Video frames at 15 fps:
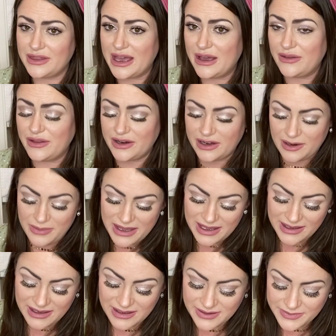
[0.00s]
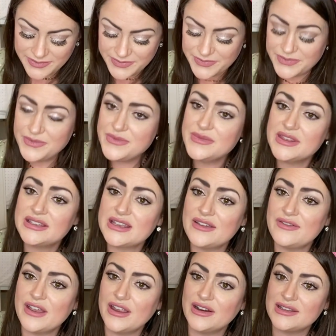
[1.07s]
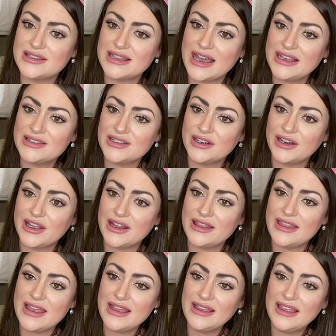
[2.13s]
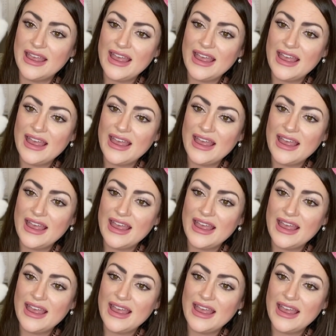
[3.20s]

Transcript: how they're gonna be. So I figured slides are a good thing.